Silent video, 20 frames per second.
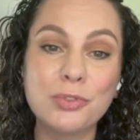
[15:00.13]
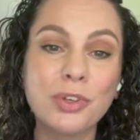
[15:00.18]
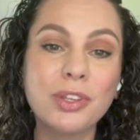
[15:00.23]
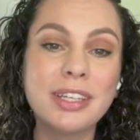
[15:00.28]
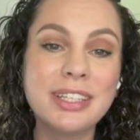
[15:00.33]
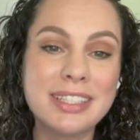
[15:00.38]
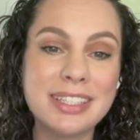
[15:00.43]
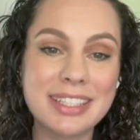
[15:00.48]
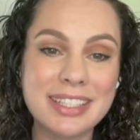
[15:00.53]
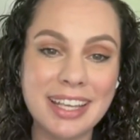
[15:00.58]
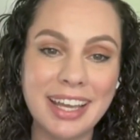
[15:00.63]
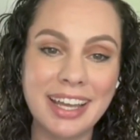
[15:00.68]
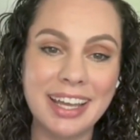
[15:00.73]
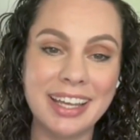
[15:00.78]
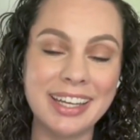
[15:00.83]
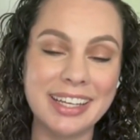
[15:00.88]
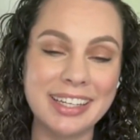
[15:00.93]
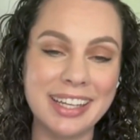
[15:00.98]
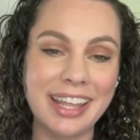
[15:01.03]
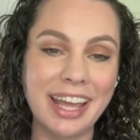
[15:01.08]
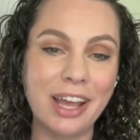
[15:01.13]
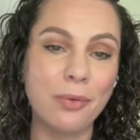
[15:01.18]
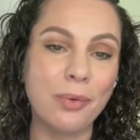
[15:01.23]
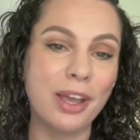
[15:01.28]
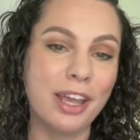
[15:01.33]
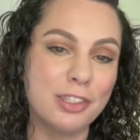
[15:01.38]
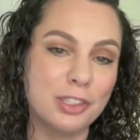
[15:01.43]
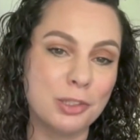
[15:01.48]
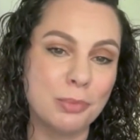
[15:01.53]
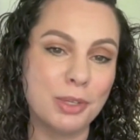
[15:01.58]
it's really designed that
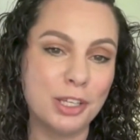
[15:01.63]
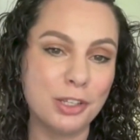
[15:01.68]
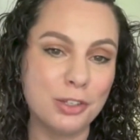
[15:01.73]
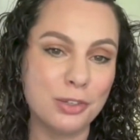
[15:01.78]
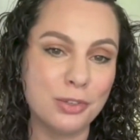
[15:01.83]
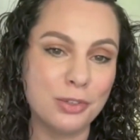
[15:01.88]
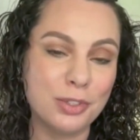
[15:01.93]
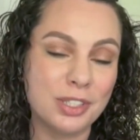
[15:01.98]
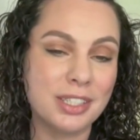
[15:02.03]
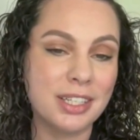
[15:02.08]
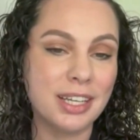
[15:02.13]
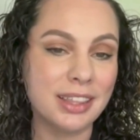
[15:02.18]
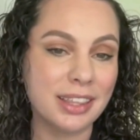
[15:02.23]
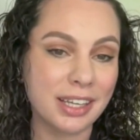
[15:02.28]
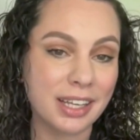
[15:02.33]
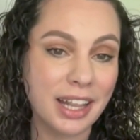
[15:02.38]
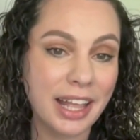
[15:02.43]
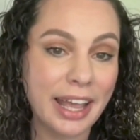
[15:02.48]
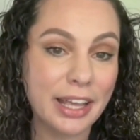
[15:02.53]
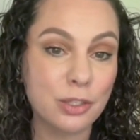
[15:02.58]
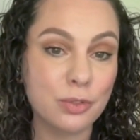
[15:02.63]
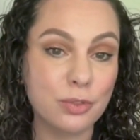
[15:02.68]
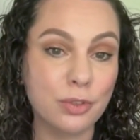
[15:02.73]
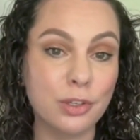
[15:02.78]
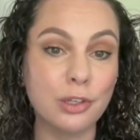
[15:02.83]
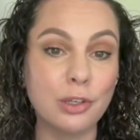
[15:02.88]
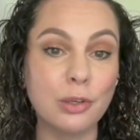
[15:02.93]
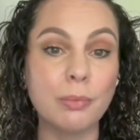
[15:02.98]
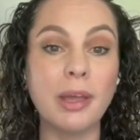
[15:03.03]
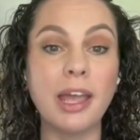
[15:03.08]
way to be used in the
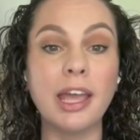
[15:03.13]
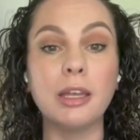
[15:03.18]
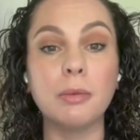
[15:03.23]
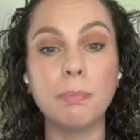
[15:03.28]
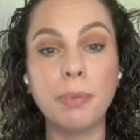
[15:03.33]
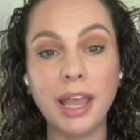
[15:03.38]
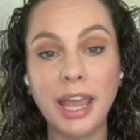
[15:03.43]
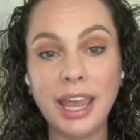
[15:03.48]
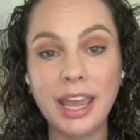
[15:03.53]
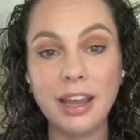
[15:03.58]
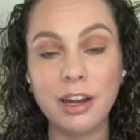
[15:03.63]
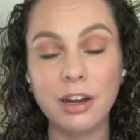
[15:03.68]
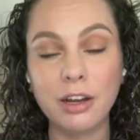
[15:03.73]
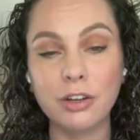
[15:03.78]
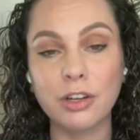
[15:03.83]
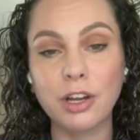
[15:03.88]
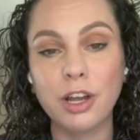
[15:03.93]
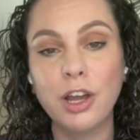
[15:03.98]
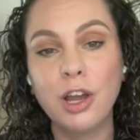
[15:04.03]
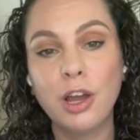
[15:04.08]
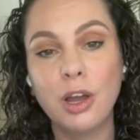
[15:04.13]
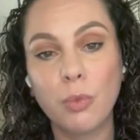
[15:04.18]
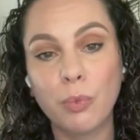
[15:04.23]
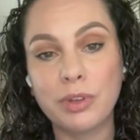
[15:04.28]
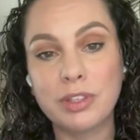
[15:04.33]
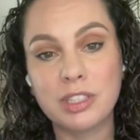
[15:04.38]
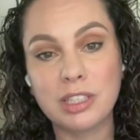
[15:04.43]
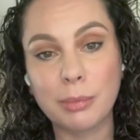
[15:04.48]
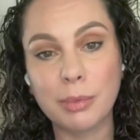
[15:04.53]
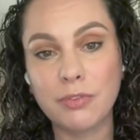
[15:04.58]
classroom and paired
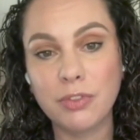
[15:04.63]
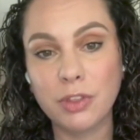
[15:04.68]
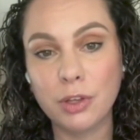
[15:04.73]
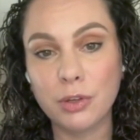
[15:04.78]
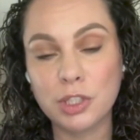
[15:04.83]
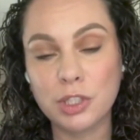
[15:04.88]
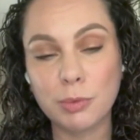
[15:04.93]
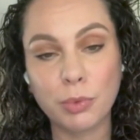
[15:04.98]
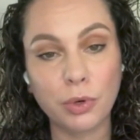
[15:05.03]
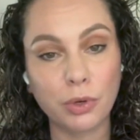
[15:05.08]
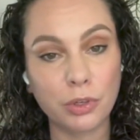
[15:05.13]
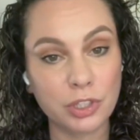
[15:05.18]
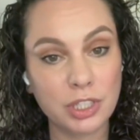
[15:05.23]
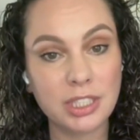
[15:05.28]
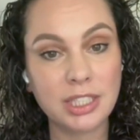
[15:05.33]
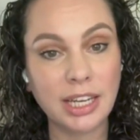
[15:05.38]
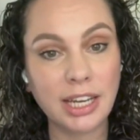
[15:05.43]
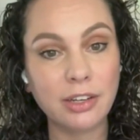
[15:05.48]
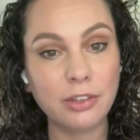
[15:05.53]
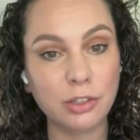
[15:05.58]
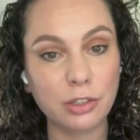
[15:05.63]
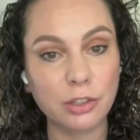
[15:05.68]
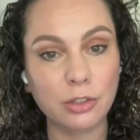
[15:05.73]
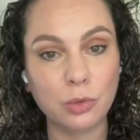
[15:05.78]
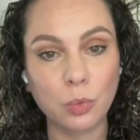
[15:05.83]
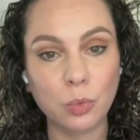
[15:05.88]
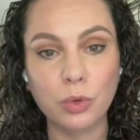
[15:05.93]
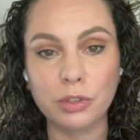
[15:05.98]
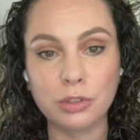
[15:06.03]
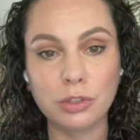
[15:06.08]
with some of those more
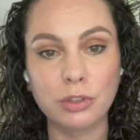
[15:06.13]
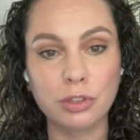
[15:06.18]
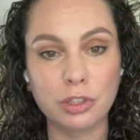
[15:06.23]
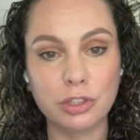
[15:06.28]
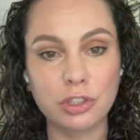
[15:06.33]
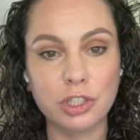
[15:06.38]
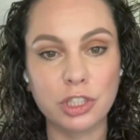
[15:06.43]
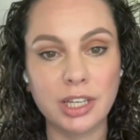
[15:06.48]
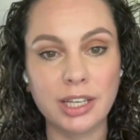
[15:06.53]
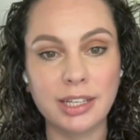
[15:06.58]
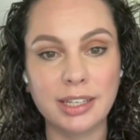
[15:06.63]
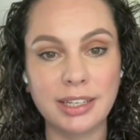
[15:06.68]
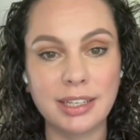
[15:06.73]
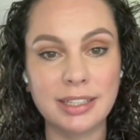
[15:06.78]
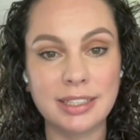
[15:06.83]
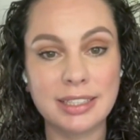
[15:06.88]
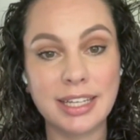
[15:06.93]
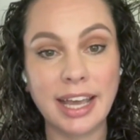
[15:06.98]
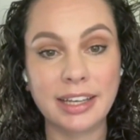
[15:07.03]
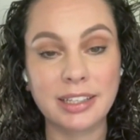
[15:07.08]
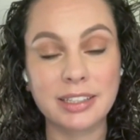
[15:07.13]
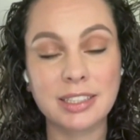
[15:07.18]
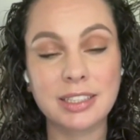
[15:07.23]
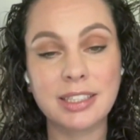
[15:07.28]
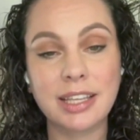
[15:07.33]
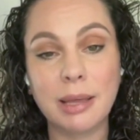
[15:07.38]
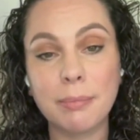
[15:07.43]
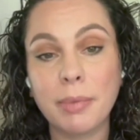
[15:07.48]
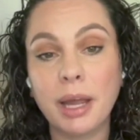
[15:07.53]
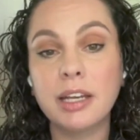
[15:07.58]
standard world Christianity
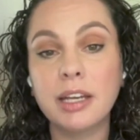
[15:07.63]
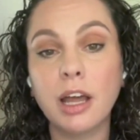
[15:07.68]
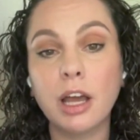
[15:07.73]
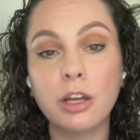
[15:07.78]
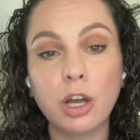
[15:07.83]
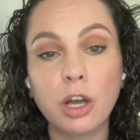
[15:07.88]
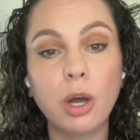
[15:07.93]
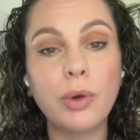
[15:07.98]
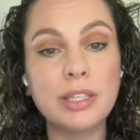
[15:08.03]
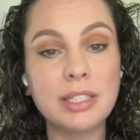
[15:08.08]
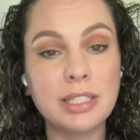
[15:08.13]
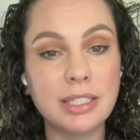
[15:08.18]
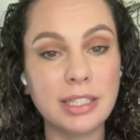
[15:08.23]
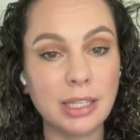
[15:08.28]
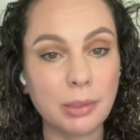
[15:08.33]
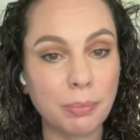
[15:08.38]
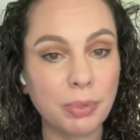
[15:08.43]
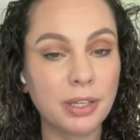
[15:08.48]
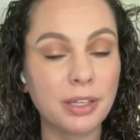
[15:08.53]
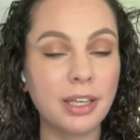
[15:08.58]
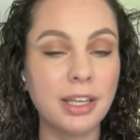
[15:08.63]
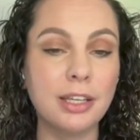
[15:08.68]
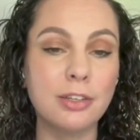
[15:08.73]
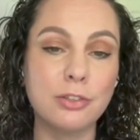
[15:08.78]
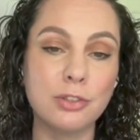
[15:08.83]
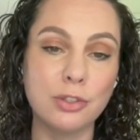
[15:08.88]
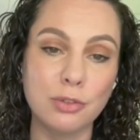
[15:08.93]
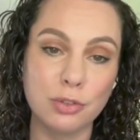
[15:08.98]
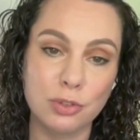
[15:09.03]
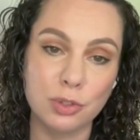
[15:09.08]
texts that might not go as deep
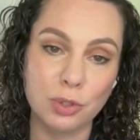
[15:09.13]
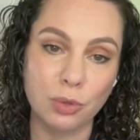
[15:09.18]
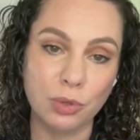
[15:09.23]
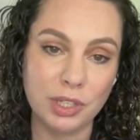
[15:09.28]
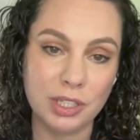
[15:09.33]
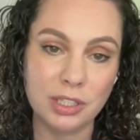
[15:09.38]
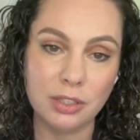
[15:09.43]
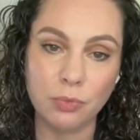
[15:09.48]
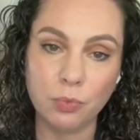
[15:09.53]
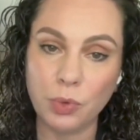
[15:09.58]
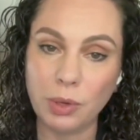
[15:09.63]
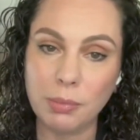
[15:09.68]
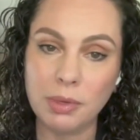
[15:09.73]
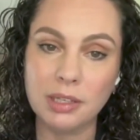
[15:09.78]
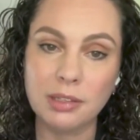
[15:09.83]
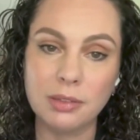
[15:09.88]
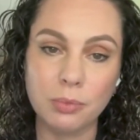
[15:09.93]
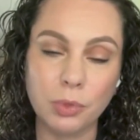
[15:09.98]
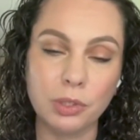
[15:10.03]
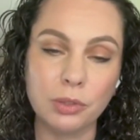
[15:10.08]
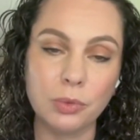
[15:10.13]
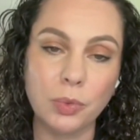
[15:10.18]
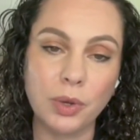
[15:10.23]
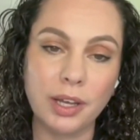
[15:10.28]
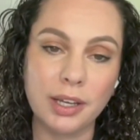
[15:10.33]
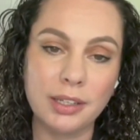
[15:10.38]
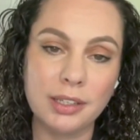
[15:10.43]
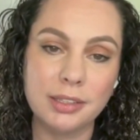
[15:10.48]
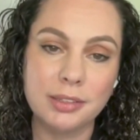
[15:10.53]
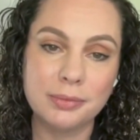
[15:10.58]
into the stories of women
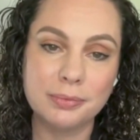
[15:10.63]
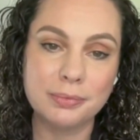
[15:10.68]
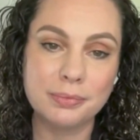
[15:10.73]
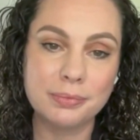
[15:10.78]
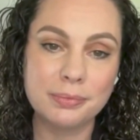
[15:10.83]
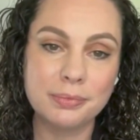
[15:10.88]
worldwide.